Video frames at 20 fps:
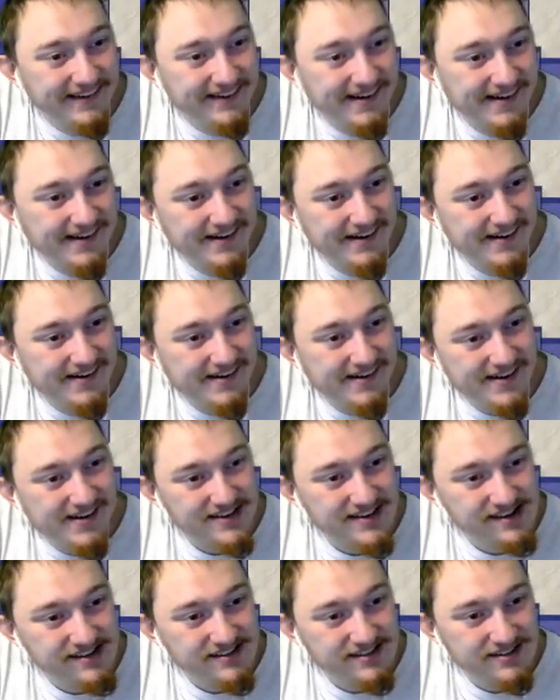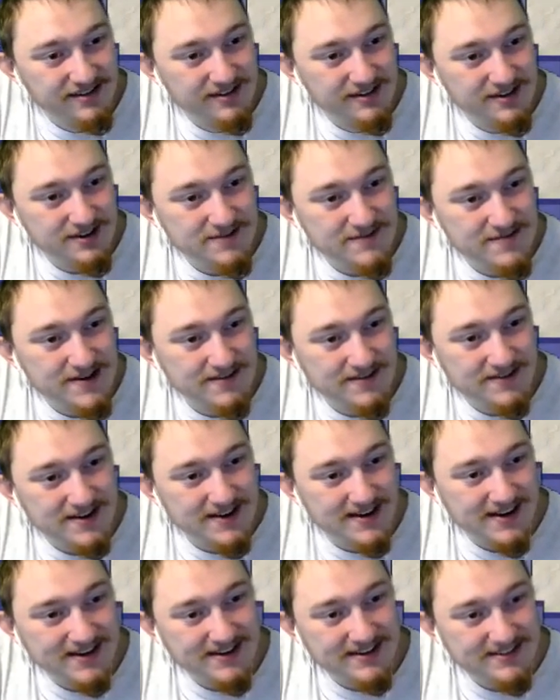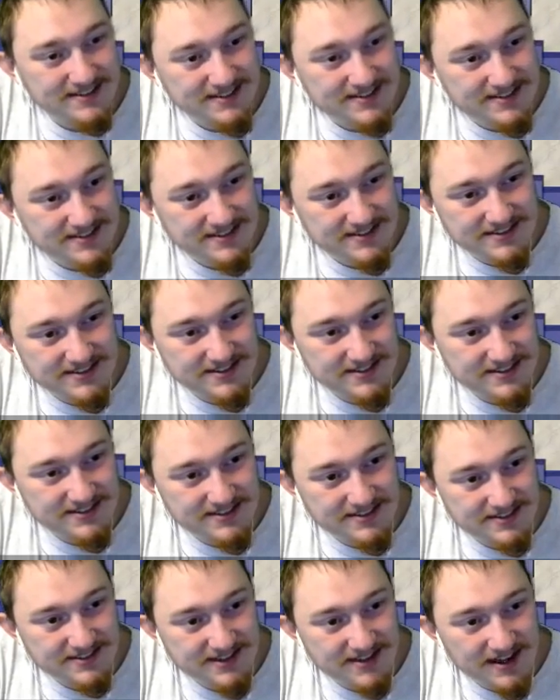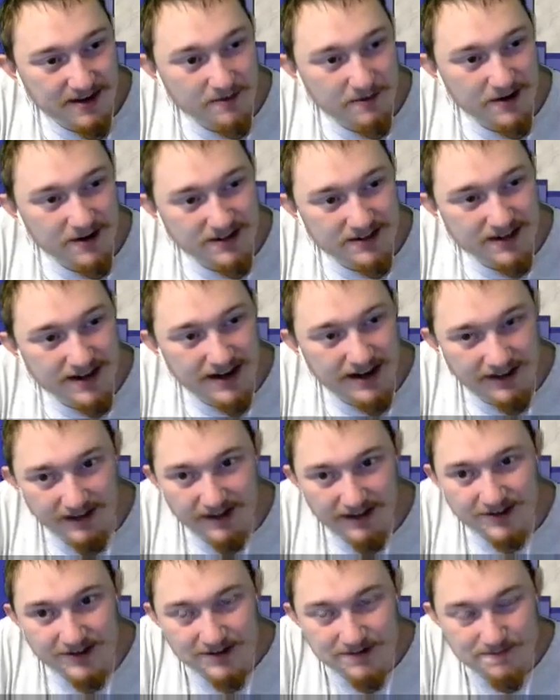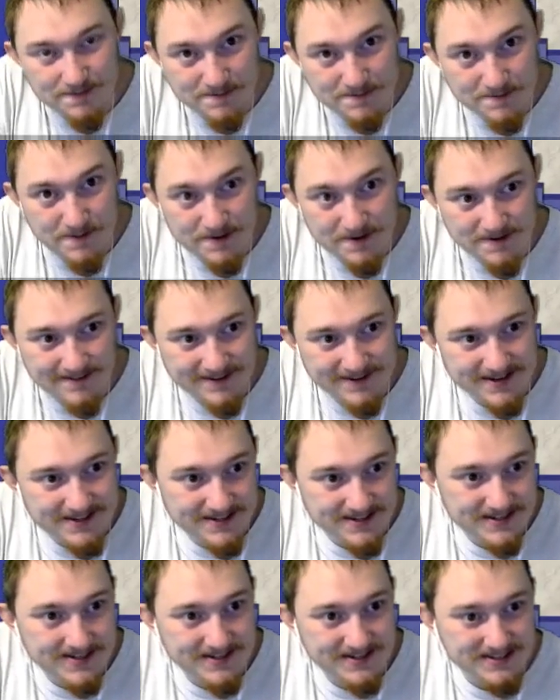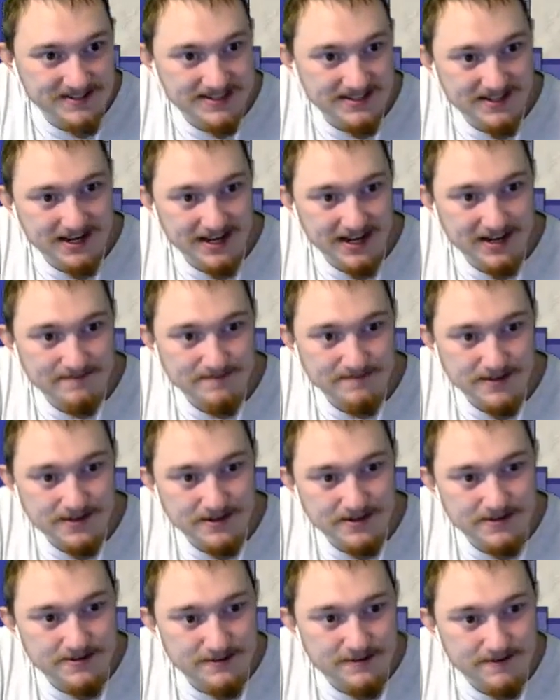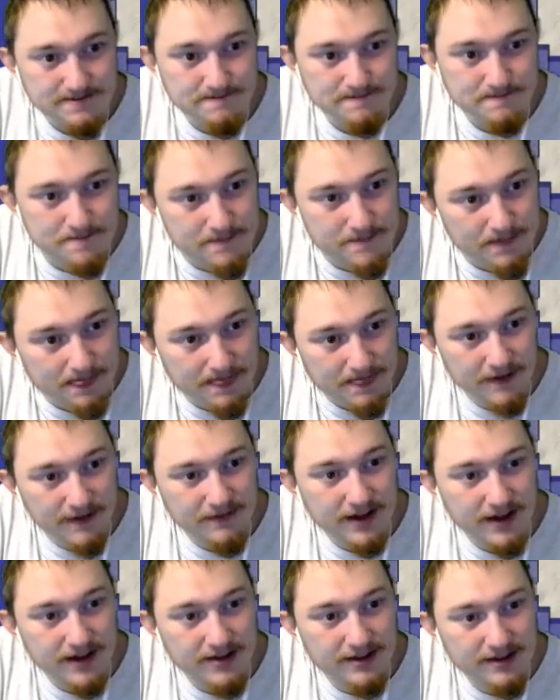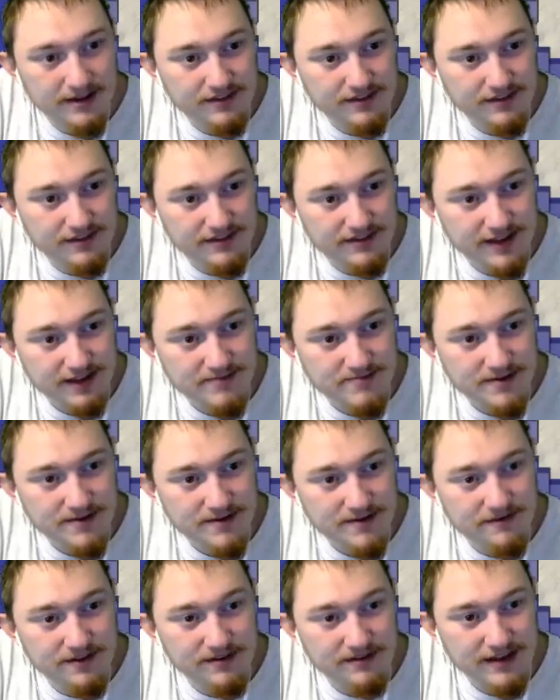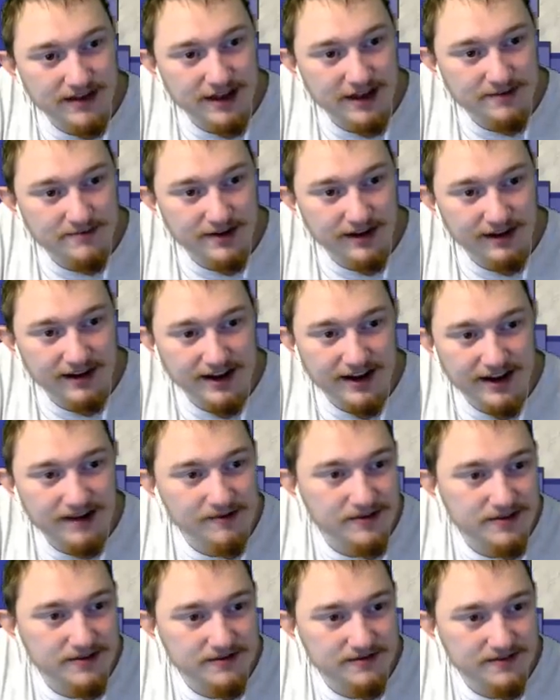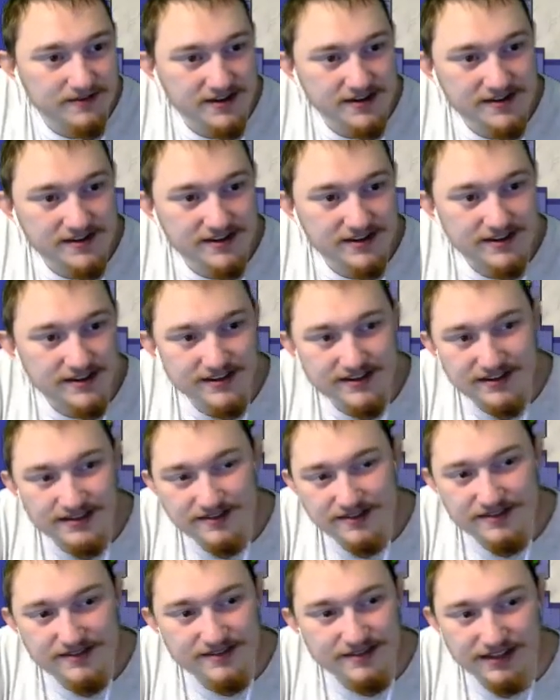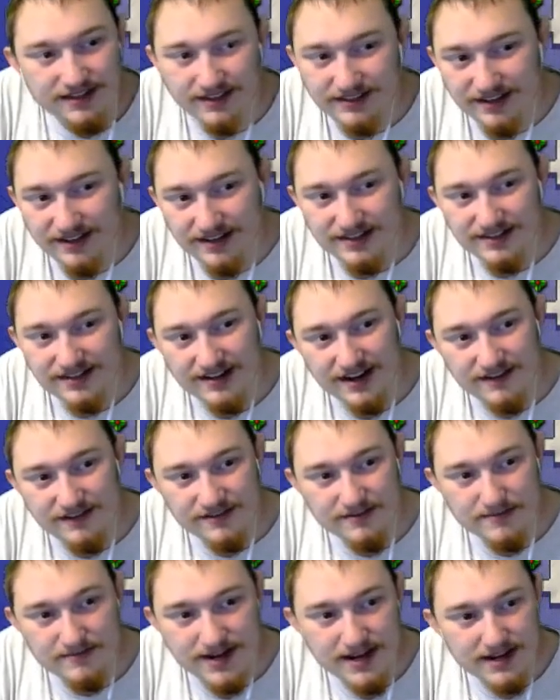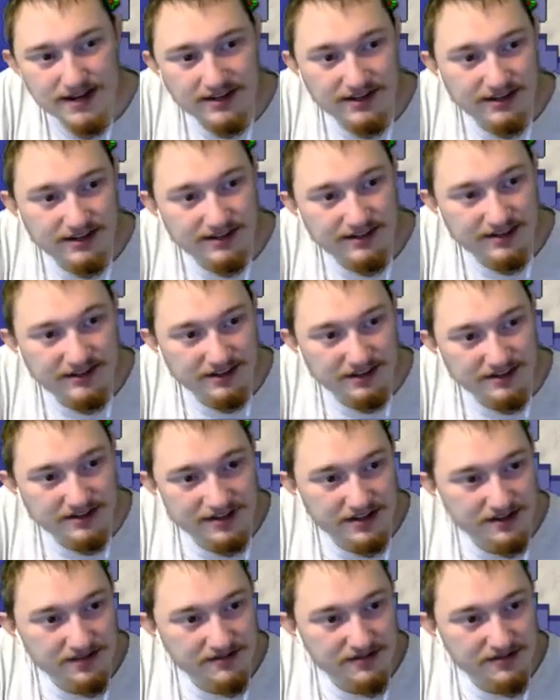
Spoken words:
Oh, it takes so long to make reactors. I wish that collectors were more efficient in this game, you know? If I could get this last bit, if this last bit of land was efficient, you know, I didn't have to make a ton of